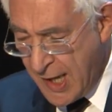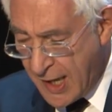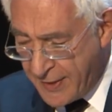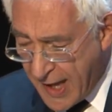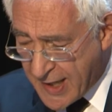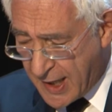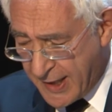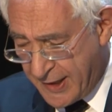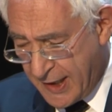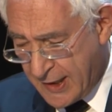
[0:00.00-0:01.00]
And that, I
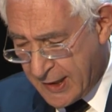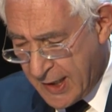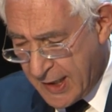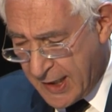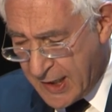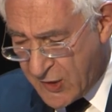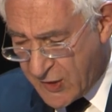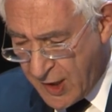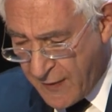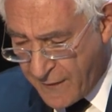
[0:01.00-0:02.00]
think,
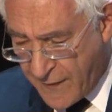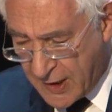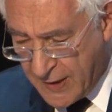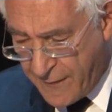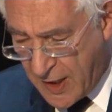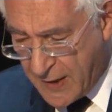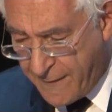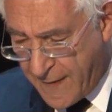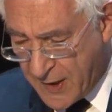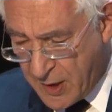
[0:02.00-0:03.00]
is very, very
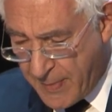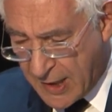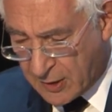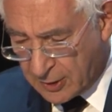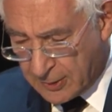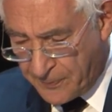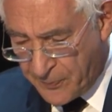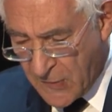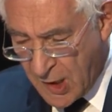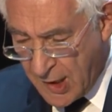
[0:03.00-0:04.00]
fundamental.
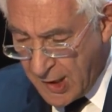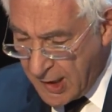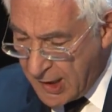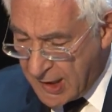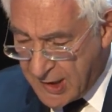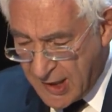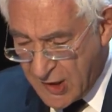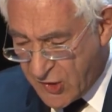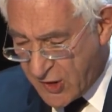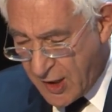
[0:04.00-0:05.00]
It
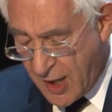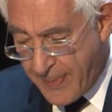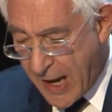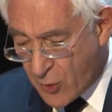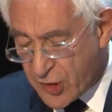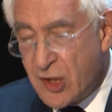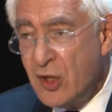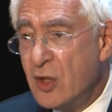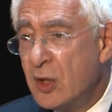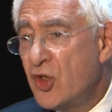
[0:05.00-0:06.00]
is about
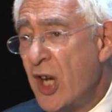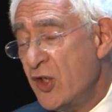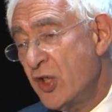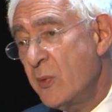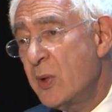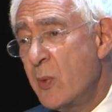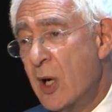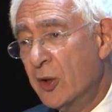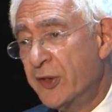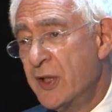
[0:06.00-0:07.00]
changing with the
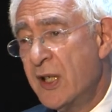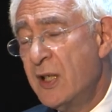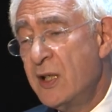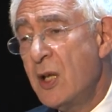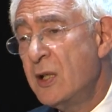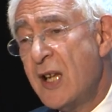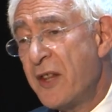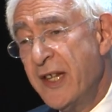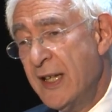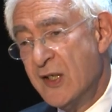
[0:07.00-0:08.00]
world. No,
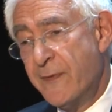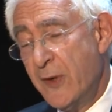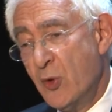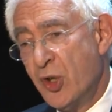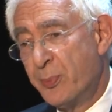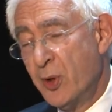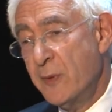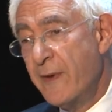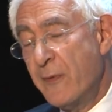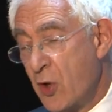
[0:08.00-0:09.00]
nothing is
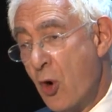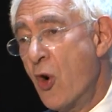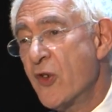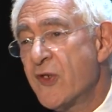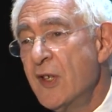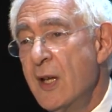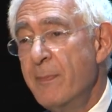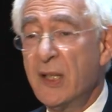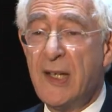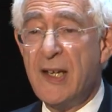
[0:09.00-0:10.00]
future-proof, of course,
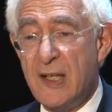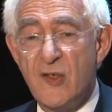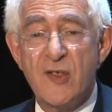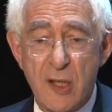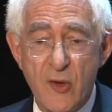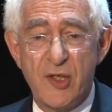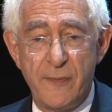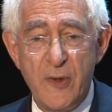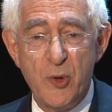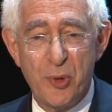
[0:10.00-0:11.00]
but getting as close to
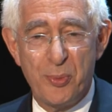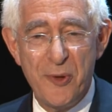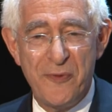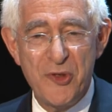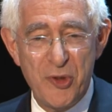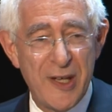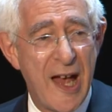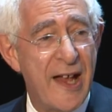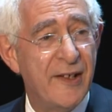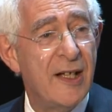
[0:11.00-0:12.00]
future-proof as you
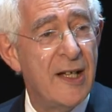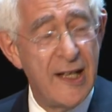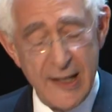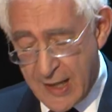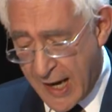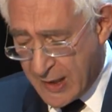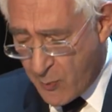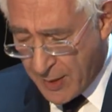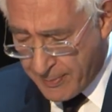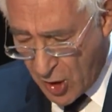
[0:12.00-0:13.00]
can in any
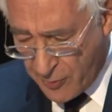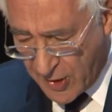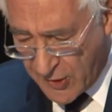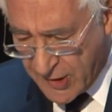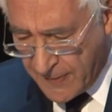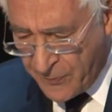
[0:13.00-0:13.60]
one moment.